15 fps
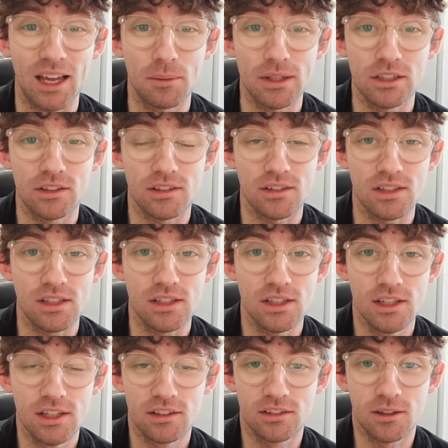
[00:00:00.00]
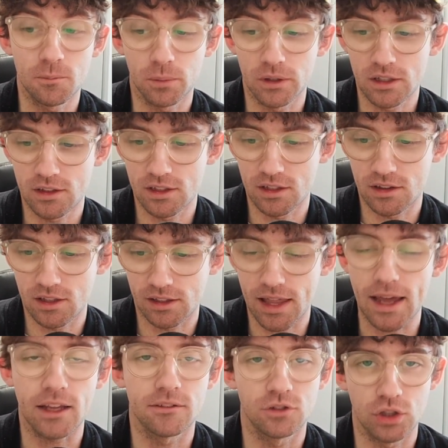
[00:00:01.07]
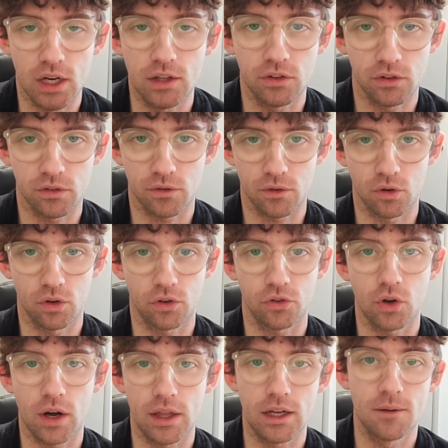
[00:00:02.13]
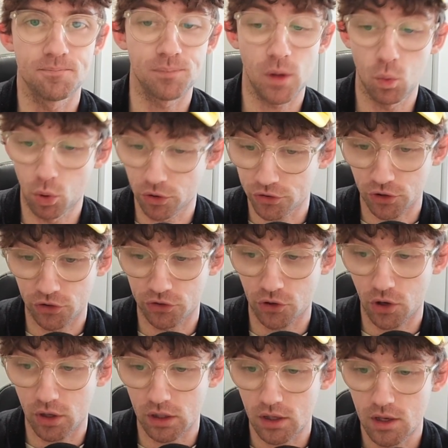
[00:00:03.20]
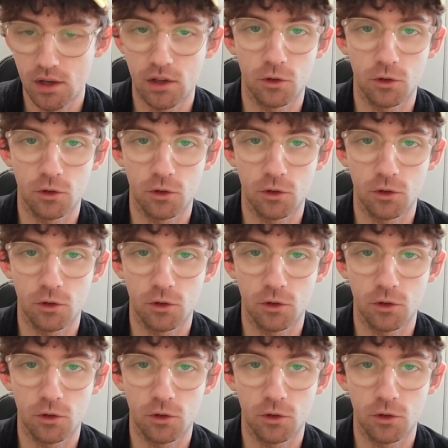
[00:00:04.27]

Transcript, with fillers: I mean, just the simply the, the lack of chances for Australia was concerning,